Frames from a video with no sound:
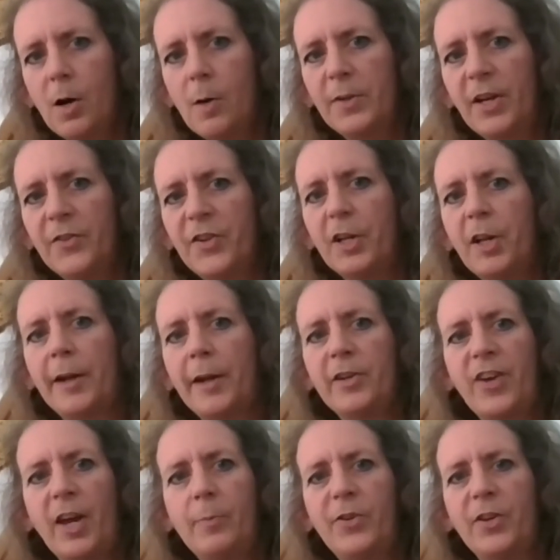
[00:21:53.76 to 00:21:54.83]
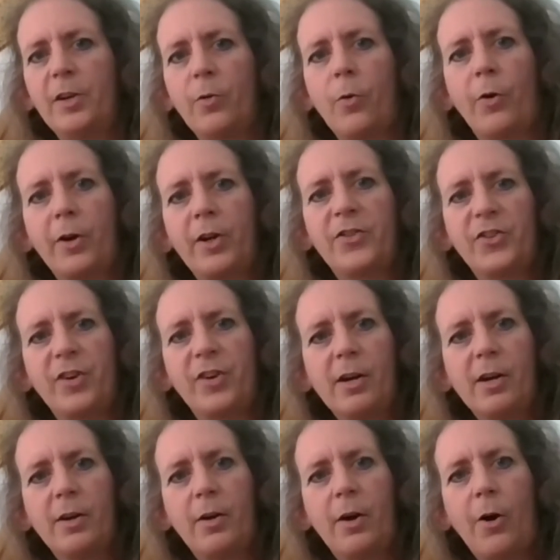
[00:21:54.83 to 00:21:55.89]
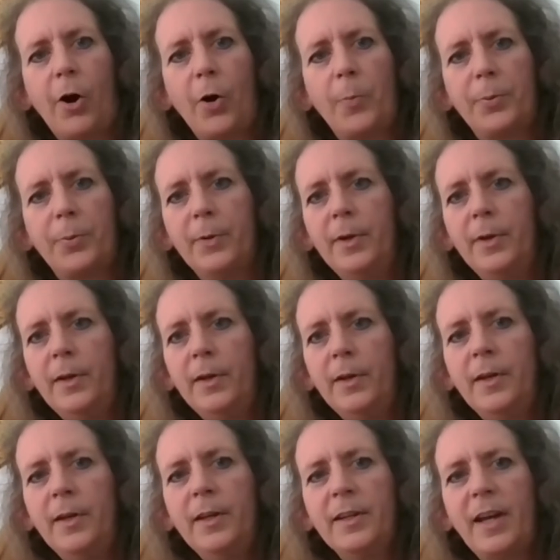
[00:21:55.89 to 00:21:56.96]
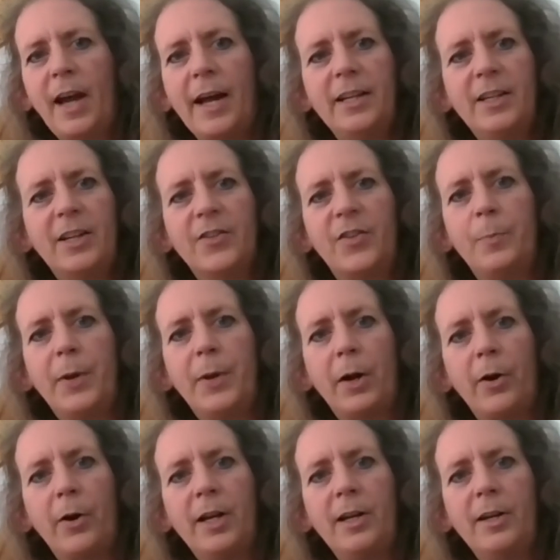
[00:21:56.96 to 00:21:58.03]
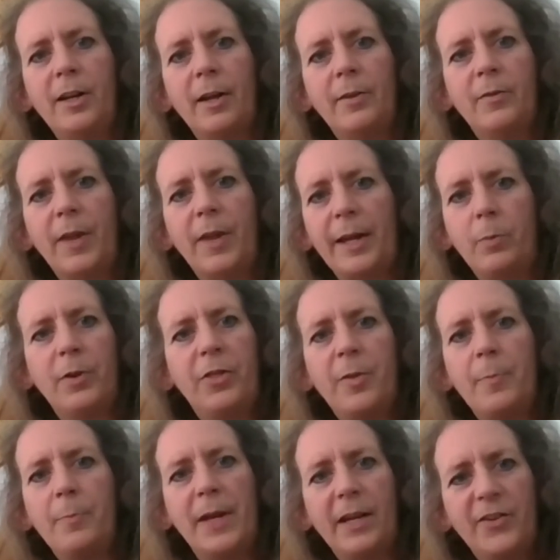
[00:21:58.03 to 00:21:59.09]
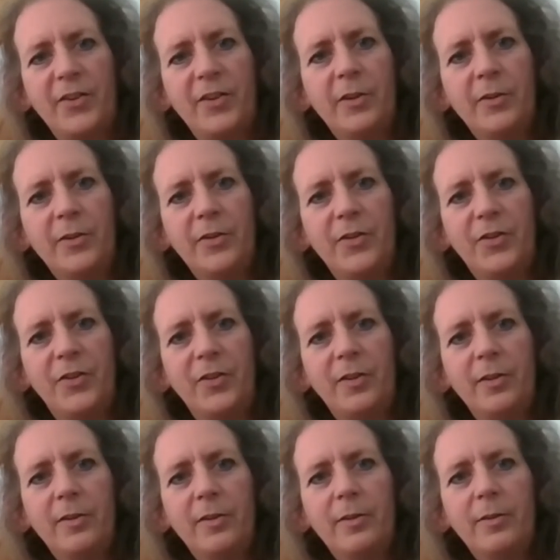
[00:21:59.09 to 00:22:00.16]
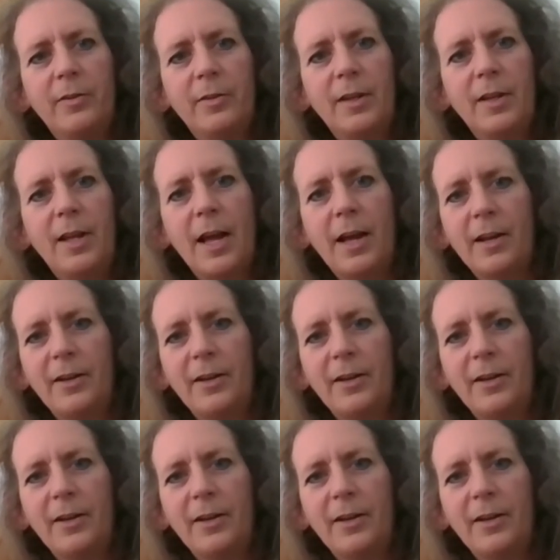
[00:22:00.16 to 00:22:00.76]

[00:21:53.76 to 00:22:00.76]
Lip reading: Because a lot of times in an orchestra, harp kind of gets buried and like with the basses, and